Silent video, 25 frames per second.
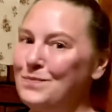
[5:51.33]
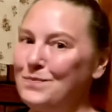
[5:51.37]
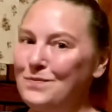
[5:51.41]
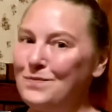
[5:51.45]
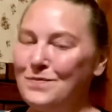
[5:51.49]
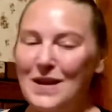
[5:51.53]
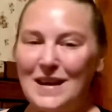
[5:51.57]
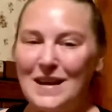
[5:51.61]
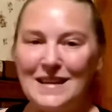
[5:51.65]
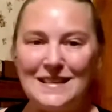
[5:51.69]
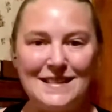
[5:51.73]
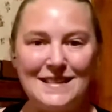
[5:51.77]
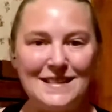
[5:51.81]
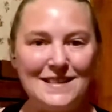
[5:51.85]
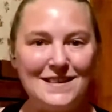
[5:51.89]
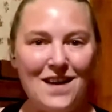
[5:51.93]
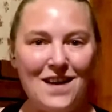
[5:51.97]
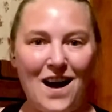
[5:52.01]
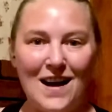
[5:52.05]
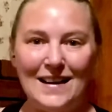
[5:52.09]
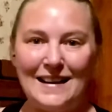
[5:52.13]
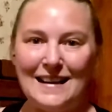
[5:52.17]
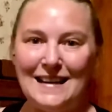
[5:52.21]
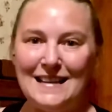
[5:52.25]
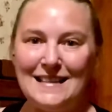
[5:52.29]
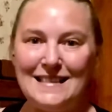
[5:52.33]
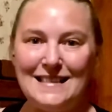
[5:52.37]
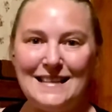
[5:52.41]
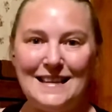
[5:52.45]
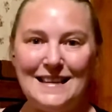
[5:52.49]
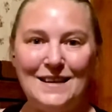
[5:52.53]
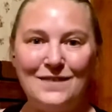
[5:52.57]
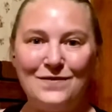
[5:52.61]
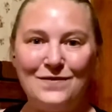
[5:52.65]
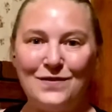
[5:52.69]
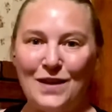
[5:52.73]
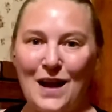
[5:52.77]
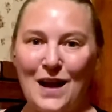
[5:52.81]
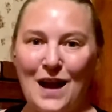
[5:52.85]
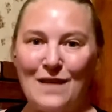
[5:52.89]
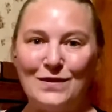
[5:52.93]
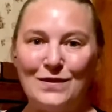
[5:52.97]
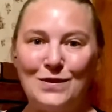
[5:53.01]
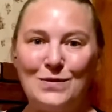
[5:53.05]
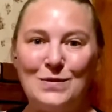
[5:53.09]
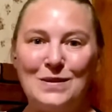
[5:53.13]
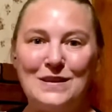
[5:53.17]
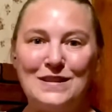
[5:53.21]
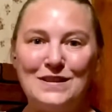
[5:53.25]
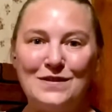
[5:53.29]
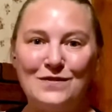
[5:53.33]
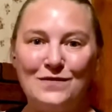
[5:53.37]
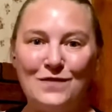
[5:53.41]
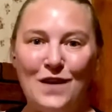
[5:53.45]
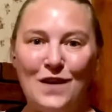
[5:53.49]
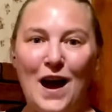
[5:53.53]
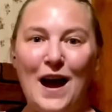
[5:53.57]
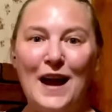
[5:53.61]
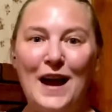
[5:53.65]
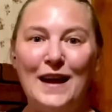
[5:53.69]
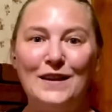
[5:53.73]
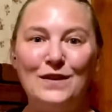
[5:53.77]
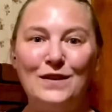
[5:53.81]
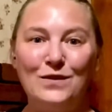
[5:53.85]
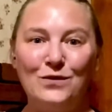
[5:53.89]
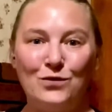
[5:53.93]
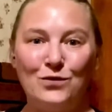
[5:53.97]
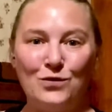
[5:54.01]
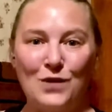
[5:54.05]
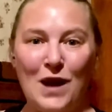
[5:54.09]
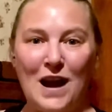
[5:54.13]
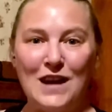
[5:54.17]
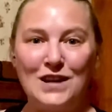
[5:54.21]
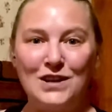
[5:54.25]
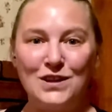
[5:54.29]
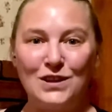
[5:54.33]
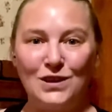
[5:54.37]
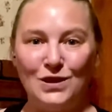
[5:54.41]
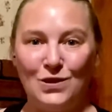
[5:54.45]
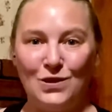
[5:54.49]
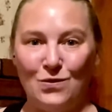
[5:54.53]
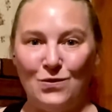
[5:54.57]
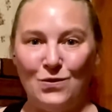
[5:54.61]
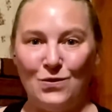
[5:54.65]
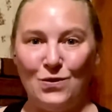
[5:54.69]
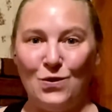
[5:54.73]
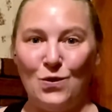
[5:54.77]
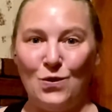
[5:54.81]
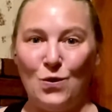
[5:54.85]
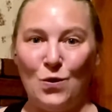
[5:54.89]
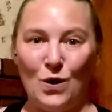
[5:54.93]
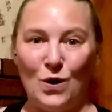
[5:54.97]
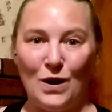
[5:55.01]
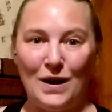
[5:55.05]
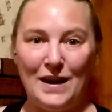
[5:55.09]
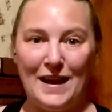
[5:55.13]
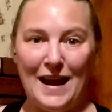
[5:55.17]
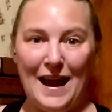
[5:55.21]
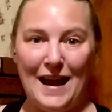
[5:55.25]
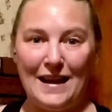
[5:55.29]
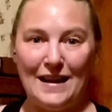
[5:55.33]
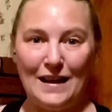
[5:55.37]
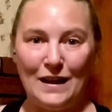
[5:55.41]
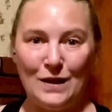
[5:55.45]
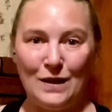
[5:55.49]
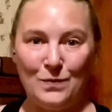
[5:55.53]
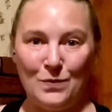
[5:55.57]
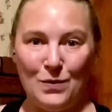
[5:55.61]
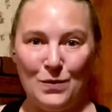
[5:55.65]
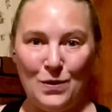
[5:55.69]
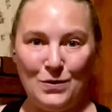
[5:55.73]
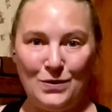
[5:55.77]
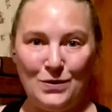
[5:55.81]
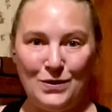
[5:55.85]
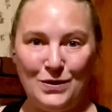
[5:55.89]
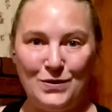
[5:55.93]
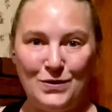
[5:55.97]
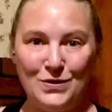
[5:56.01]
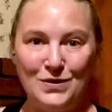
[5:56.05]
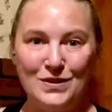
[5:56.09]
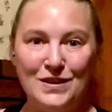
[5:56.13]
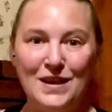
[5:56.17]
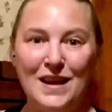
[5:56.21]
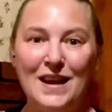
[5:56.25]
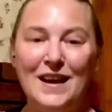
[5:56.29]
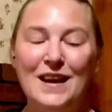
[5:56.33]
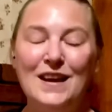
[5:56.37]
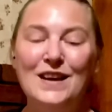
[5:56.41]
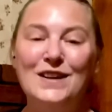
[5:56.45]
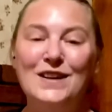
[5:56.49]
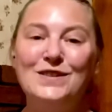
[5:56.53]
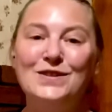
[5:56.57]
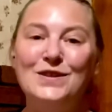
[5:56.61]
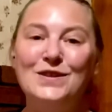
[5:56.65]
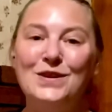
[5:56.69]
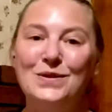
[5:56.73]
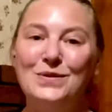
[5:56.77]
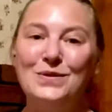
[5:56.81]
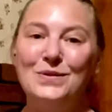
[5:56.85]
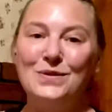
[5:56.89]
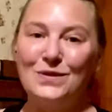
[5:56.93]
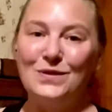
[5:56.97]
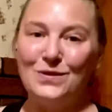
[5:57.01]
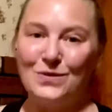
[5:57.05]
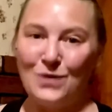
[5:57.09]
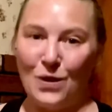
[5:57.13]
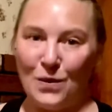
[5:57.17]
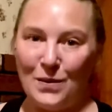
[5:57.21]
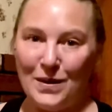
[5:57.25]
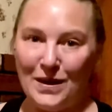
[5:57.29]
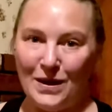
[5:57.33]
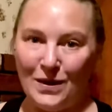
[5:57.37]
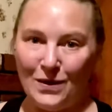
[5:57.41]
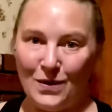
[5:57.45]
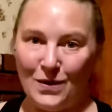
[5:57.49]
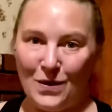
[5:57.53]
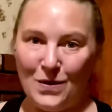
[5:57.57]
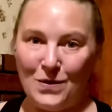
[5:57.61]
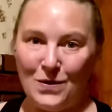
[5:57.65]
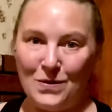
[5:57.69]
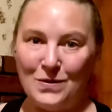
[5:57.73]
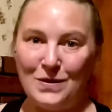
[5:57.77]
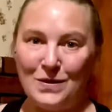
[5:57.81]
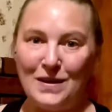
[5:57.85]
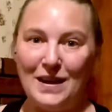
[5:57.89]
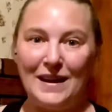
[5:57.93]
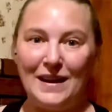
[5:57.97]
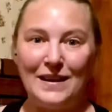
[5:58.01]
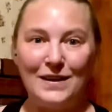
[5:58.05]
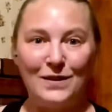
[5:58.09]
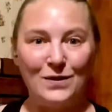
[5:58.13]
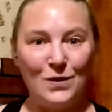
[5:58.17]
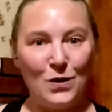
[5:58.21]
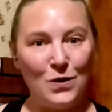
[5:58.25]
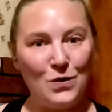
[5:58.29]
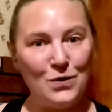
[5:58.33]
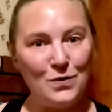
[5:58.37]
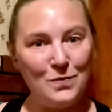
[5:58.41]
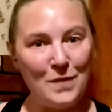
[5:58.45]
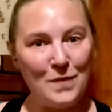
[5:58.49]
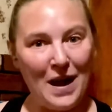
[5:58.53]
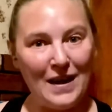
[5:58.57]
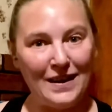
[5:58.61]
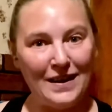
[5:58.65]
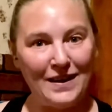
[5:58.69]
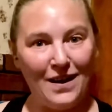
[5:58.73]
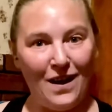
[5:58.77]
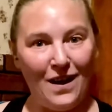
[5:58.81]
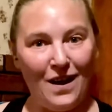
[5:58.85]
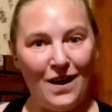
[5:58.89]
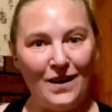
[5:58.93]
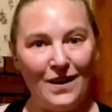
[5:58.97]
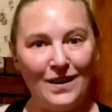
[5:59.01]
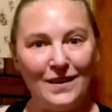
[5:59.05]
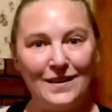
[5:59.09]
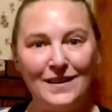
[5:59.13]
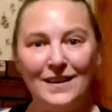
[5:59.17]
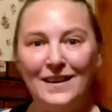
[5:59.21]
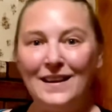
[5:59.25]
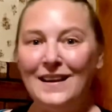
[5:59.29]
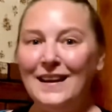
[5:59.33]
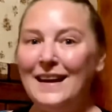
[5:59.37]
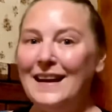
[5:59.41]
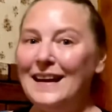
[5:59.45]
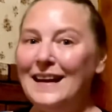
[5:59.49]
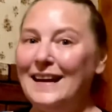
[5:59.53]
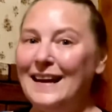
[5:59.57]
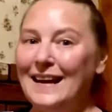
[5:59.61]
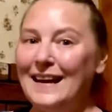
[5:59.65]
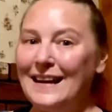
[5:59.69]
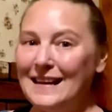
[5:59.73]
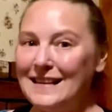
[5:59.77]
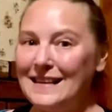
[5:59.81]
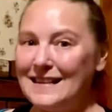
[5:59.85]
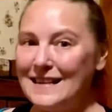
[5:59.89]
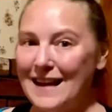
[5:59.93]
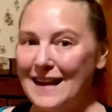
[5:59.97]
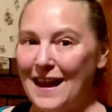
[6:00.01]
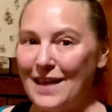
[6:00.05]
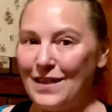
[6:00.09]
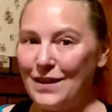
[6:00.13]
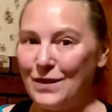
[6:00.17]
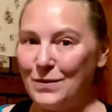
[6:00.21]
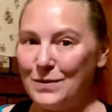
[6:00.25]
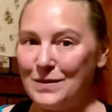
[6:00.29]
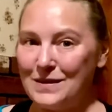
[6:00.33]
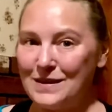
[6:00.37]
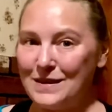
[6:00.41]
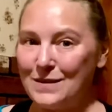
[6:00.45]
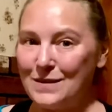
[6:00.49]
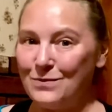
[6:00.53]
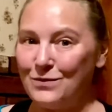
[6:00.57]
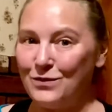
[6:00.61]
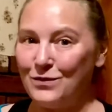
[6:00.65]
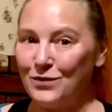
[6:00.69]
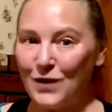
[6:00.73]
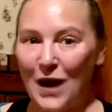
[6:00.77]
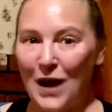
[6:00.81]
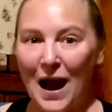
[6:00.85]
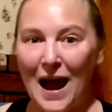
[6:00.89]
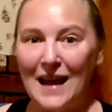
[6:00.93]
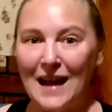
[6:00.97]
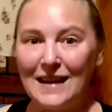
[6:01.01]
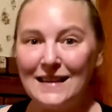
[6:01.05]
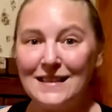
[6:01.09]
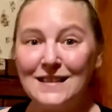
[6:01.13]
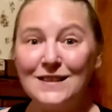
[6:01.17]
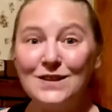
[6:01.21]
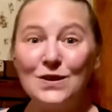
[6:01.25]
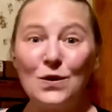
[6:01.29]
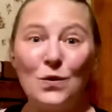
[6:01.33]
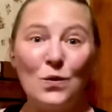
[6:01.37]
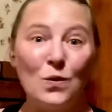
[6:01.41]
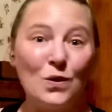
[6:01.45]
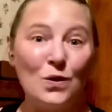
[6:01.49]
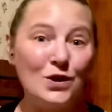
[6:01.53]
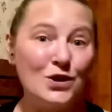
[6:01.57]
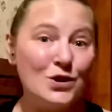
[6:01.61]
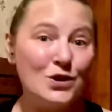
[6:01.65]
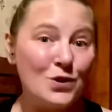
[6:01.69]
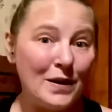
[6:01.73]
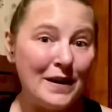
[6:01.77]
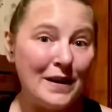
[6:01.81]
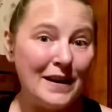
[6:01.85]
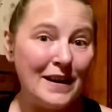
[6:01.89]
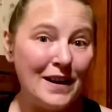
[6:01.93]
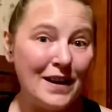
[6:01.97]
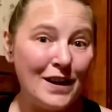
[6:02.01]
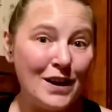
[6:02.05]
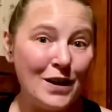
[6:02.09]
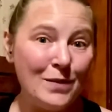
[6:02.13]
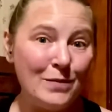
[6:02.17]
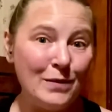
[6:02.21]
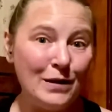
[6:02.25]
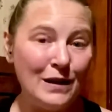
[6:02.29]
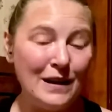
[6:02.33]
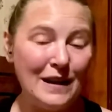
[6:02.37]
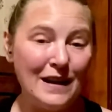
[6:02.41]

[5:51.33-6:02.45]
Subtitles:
It's not easy for everyone to find fresh, local, organic produce. So growing your own in your own backyard, getting together with some friends, or joining a community